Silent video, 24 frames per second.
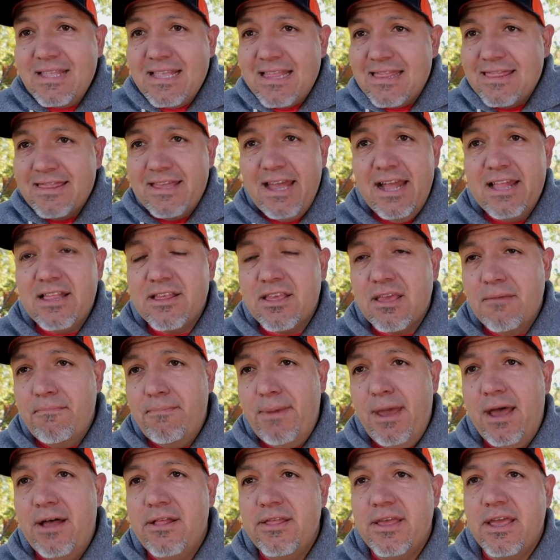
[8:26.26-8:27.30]
that's
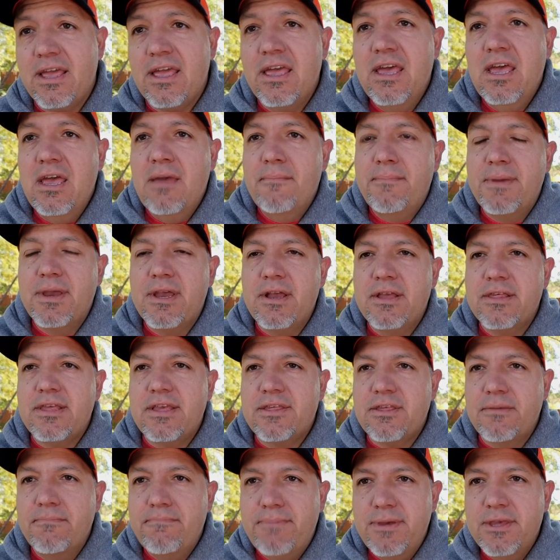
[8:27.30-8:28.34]
compelling because
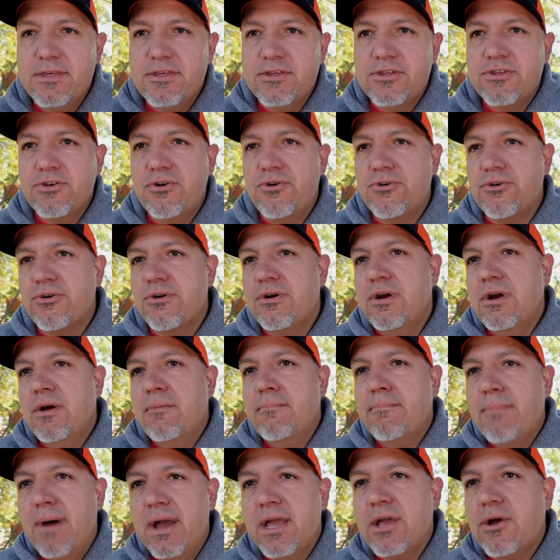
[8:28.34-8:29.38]
as a business owner,
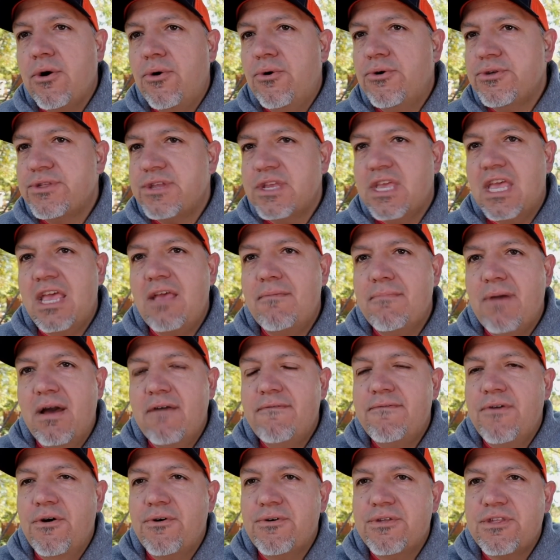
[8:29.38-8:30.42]
my goal is to keep my
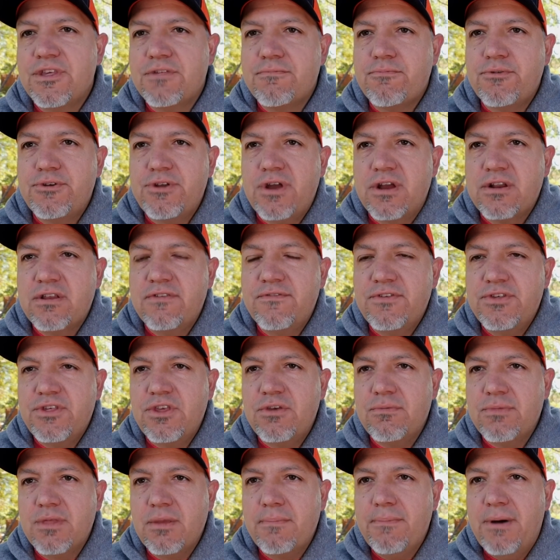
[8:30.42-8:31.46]
folks as productive as
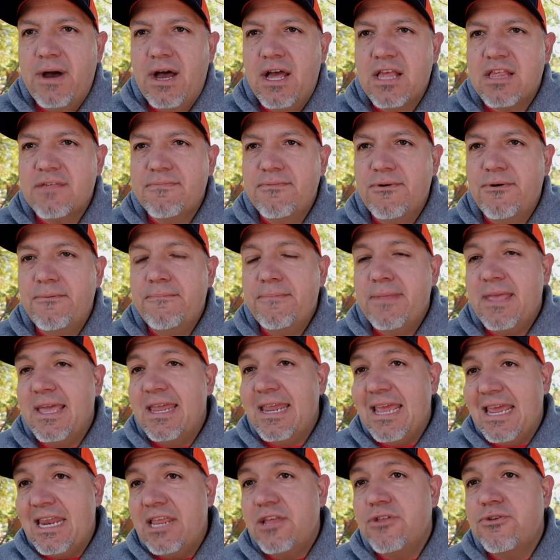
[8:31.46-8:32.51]
humanly possible, and
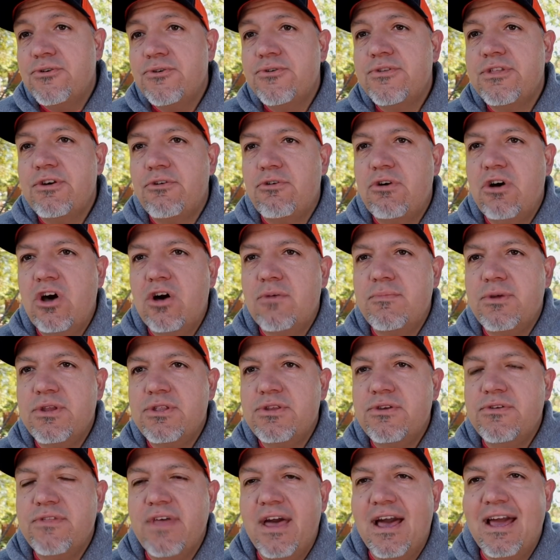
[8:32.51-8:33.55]
any tool that will help me
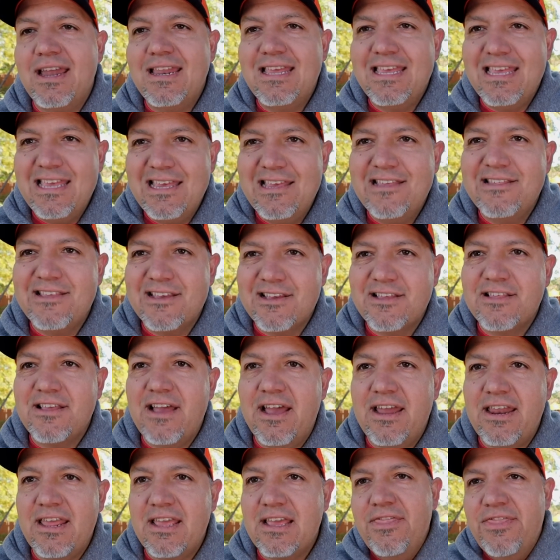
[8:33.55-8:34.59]
do that is
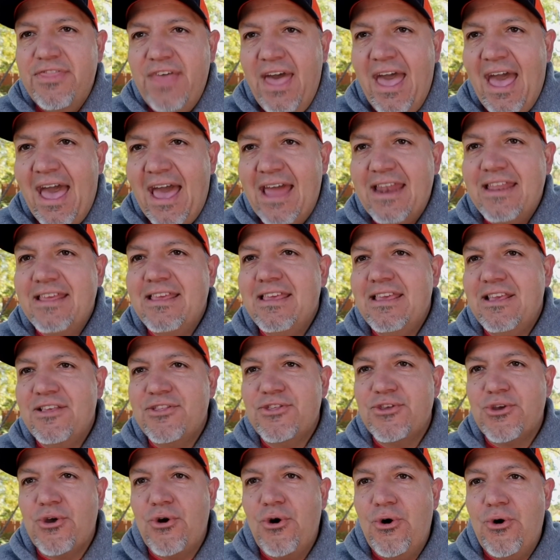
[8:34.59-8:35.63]
exciting. That is
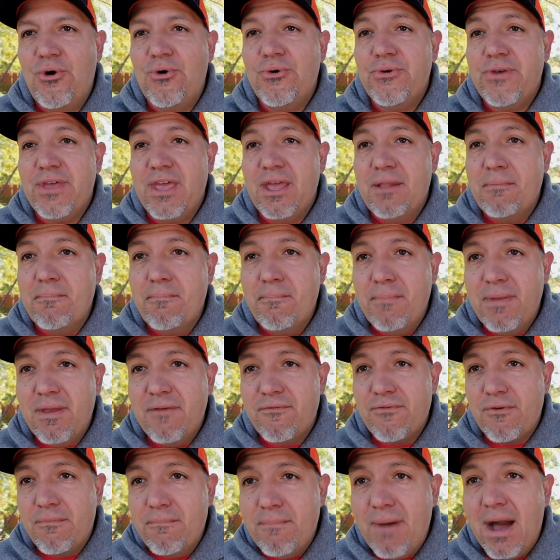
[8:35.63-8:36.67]
the goal
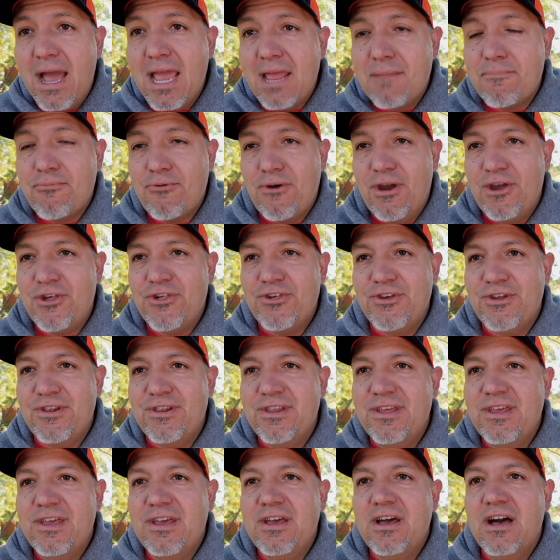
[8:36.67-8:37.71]
from my impression
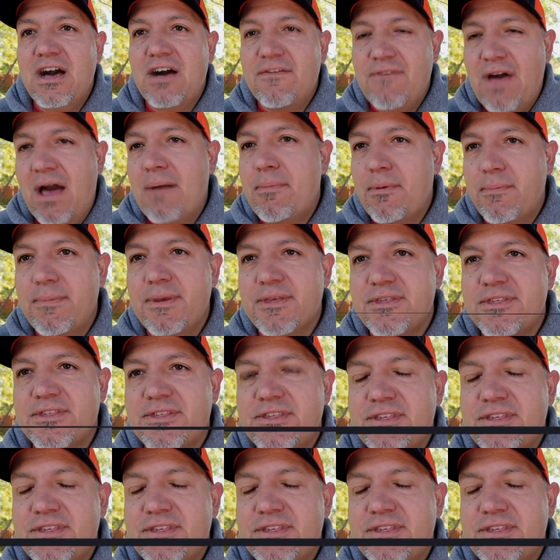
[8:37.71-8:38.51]
of Apple Business